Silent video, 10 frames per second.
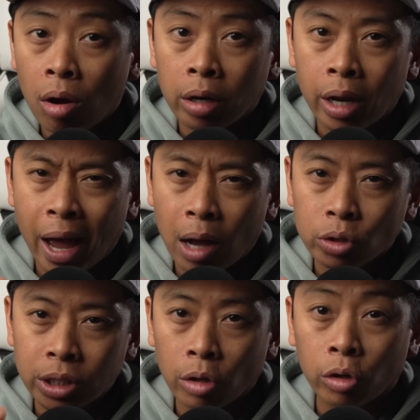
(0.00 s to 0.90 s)
on
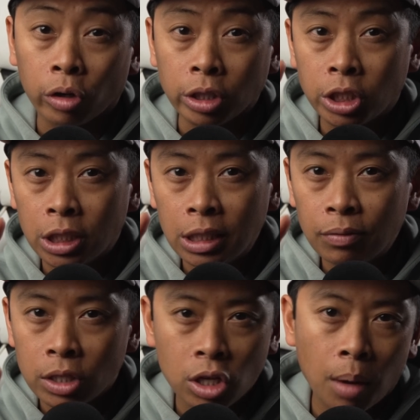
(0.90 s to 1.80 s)
how Selkirk
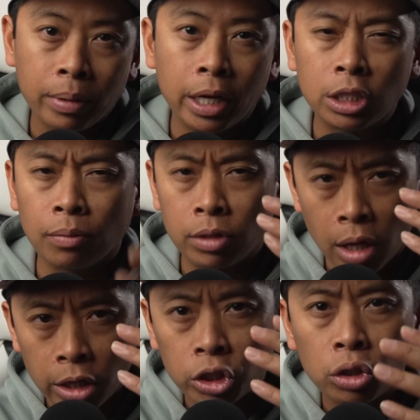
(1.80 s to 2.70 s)
achieved this combination of
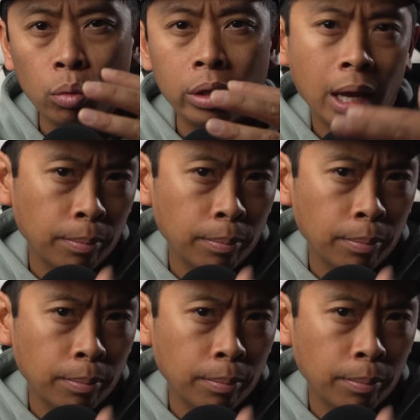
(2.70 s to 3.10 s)
touch with